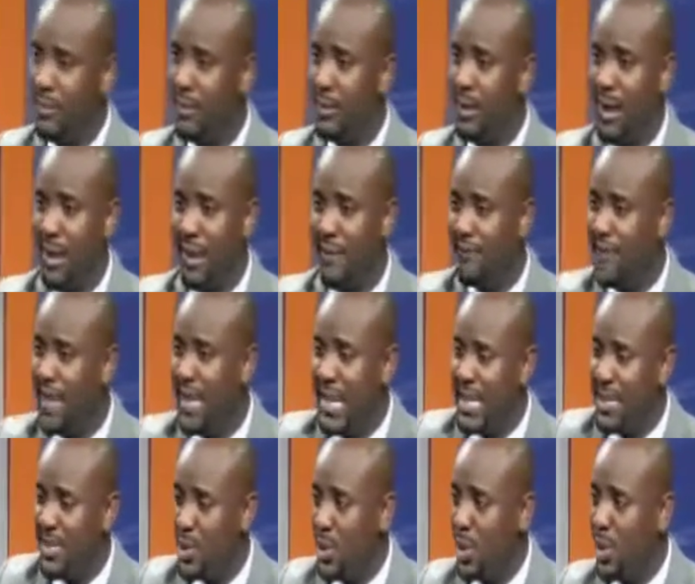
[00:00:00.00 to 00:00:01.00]

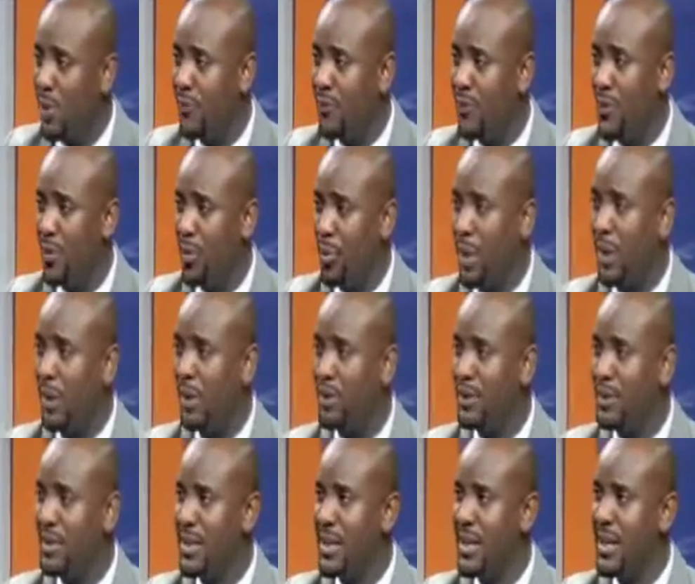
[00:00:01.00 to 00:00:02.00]
affiliates all over the
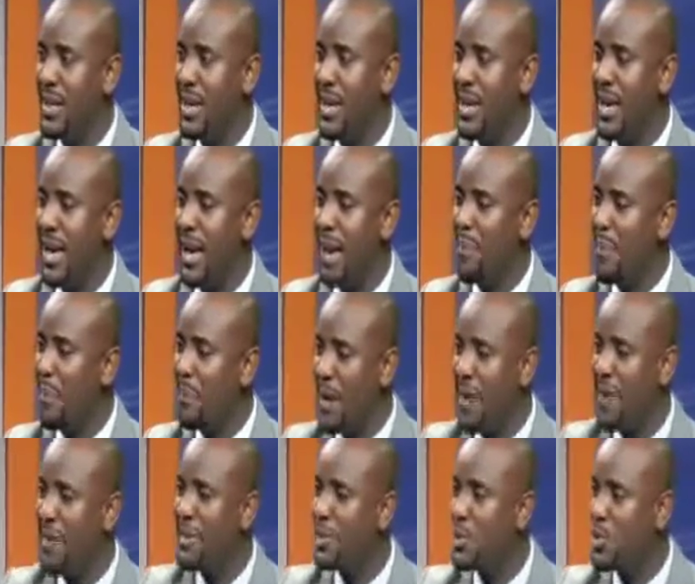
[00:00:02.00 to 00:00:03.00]
world, are
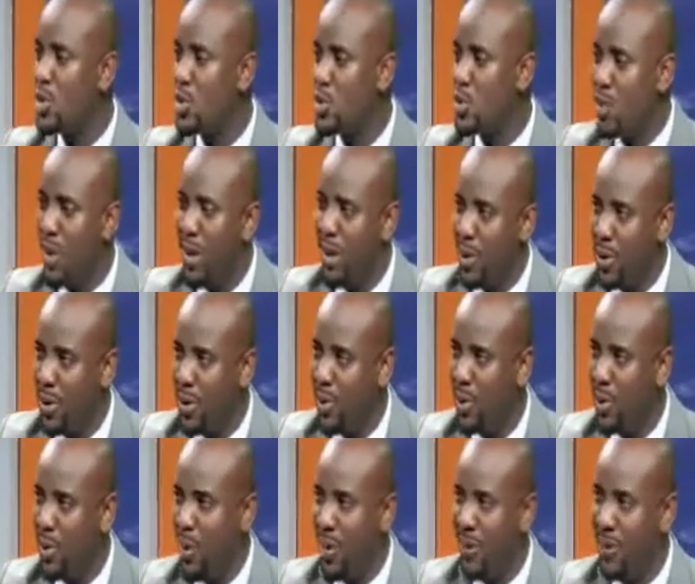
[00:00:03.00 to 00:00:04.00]
preparing to swallow
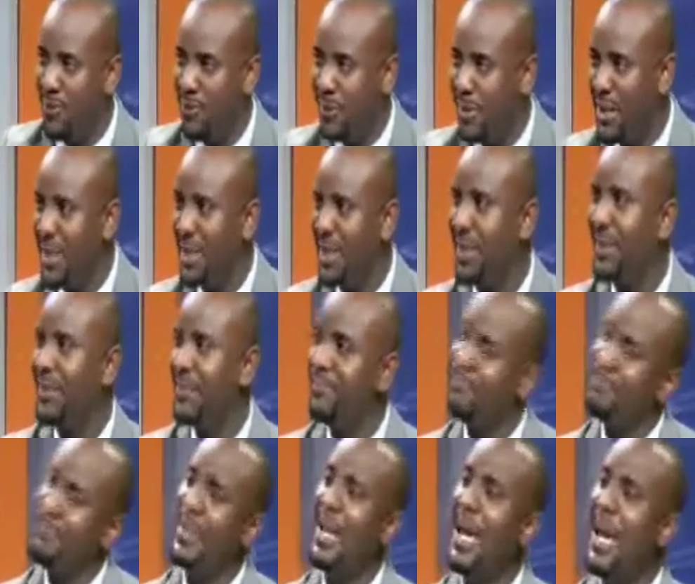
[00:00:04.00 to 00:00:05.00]
you off.
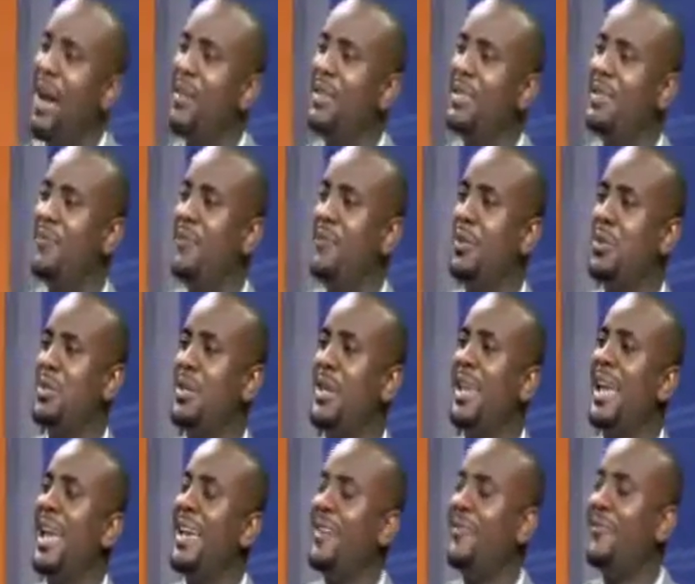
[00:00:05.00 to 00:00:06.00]
How's the future
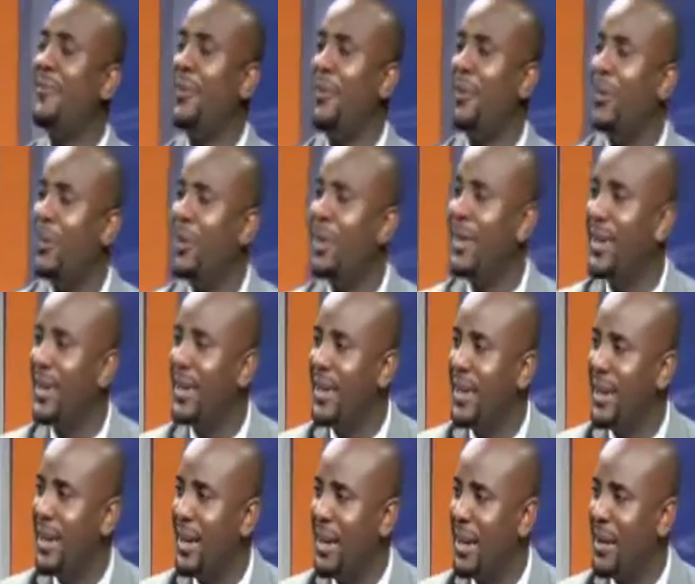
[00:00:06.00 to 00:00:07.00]
like for
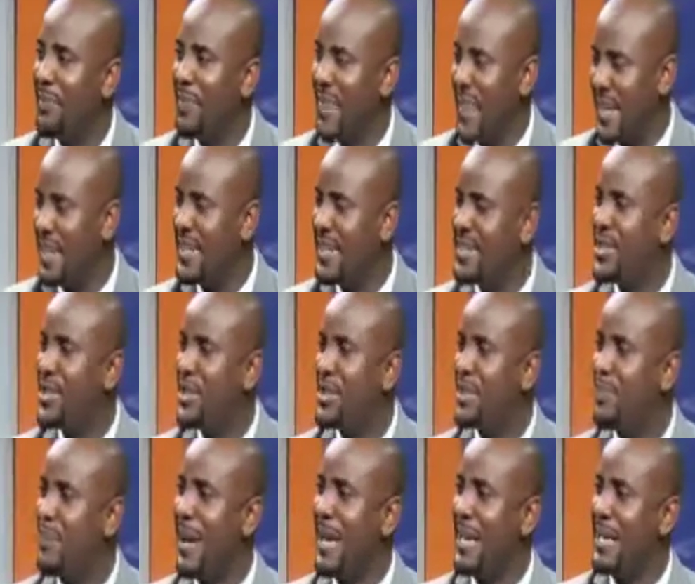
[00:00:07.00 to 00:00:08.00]
the indigenous
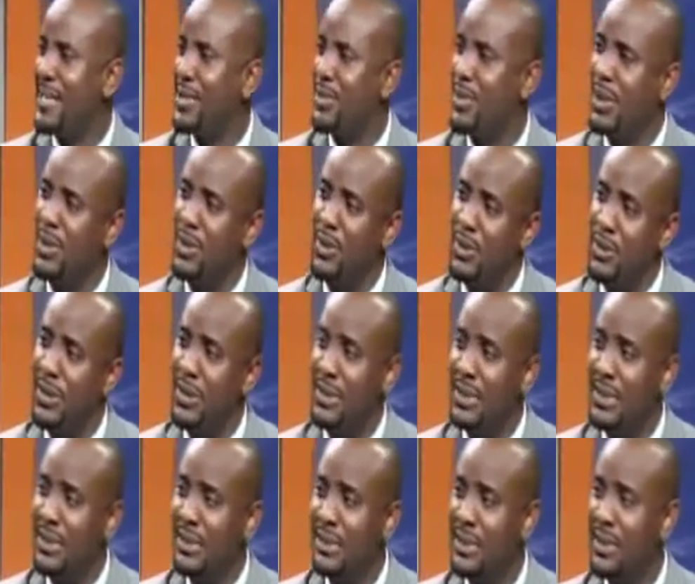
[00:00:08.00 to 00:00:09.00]
banks when you look
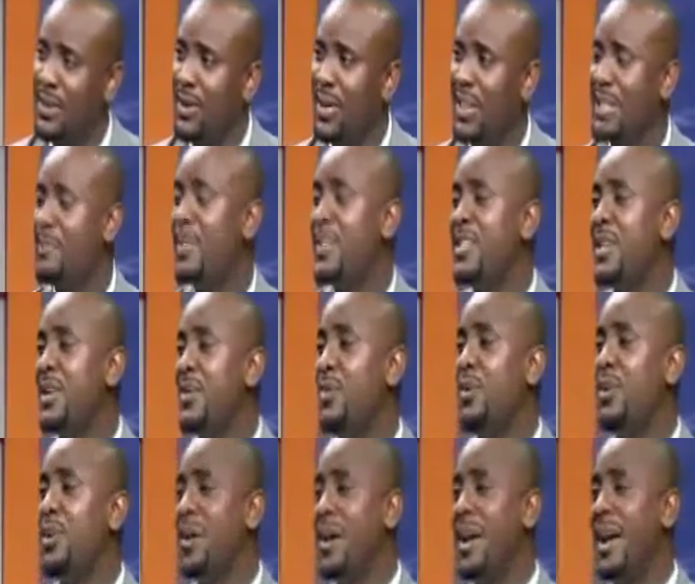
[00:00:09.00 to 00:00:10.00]
at it,
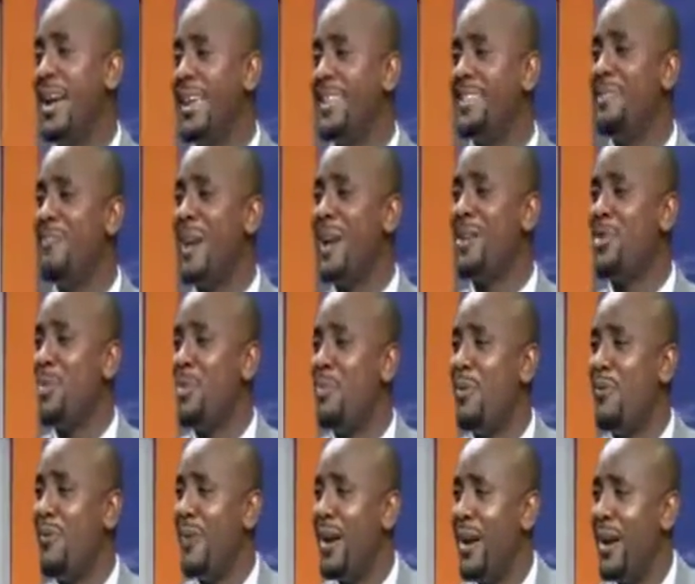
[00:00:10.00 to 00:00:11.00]
especially against the backdrop
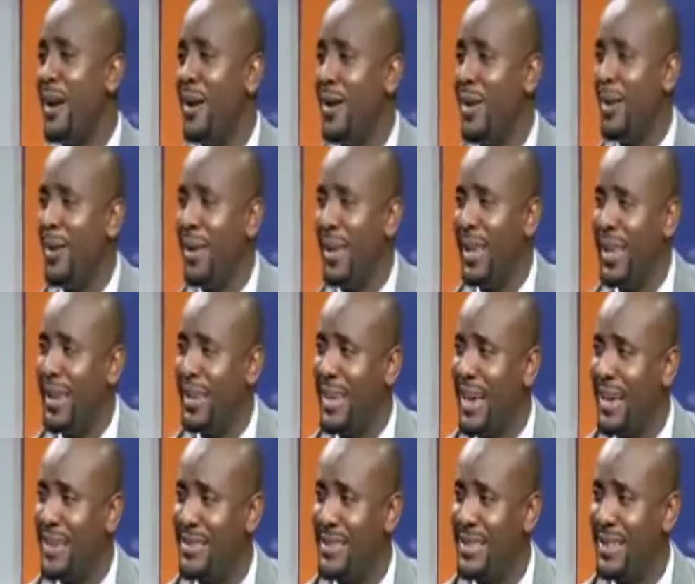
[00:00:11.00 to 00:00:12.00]
of our oil and
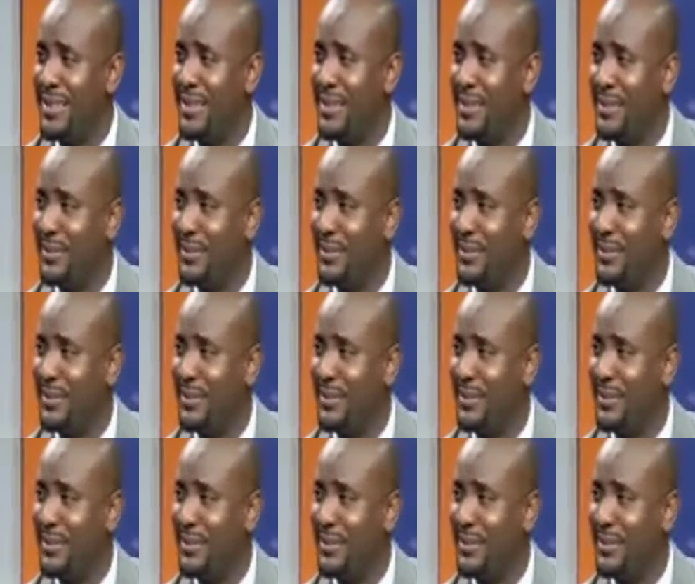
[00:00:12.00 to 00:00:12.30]
gas sector?